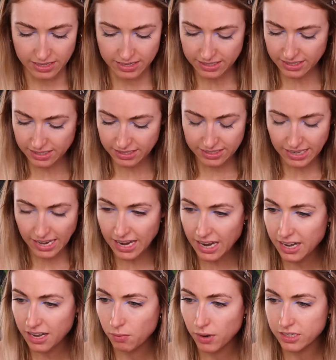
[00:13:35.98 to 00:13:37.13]
It doesn't say
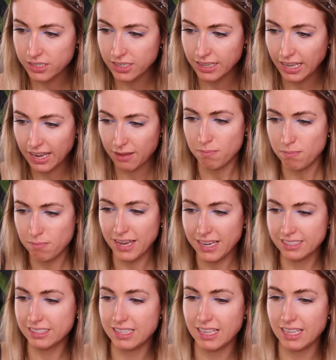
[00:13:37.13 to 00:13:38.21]
anywhere to like mix